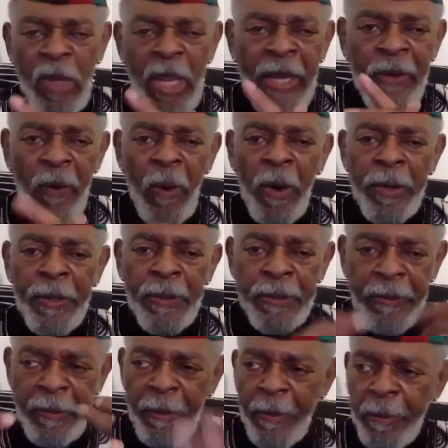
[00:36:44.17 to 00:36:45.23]
in order
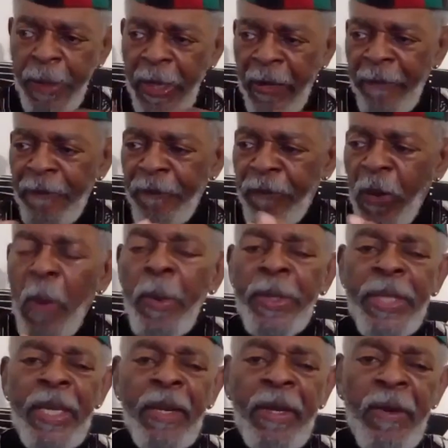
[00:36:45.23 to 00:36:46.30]
to
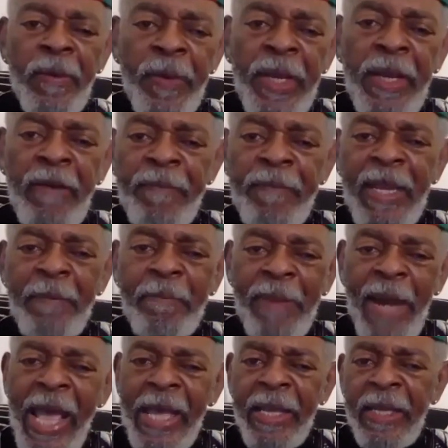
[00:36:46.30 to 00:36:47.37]
forward their career of being
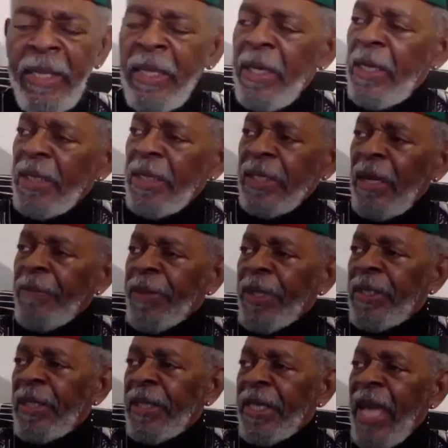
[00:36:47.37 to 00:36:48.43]
black,
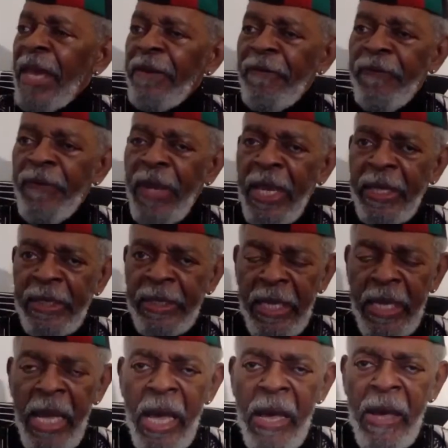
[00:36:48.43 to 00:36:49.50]
something to that effect.
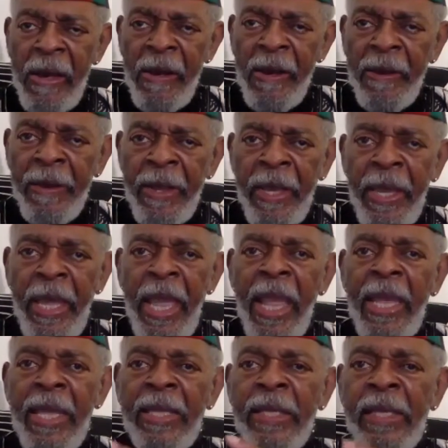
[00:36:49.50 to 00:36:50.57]

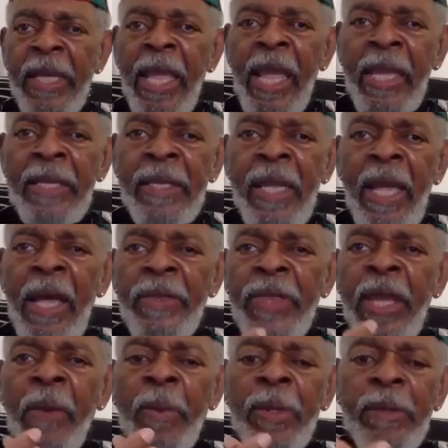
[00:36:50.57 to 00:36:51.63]
And
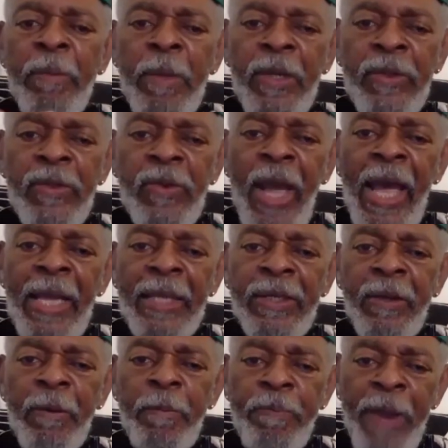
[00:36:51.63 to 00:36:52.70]
they would try
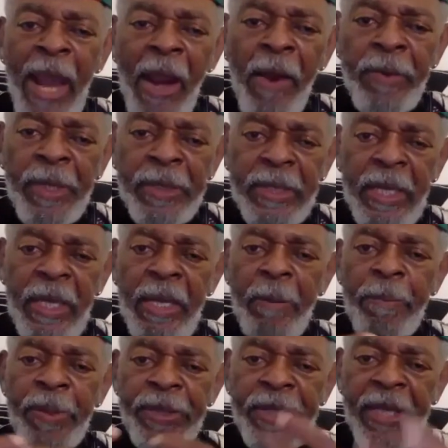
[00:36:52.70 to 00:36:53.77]
to parrot a
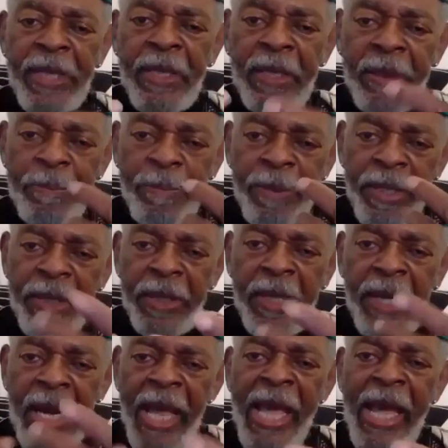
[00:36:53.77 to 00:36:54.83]
particular
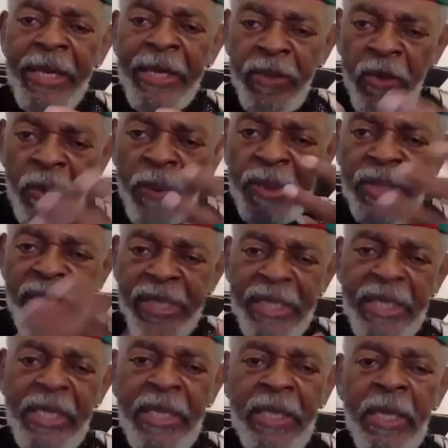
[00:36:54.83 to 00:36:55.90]
political line. And you will
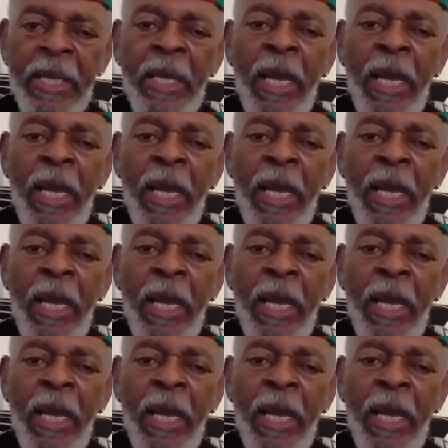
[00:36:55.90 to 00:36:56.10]
see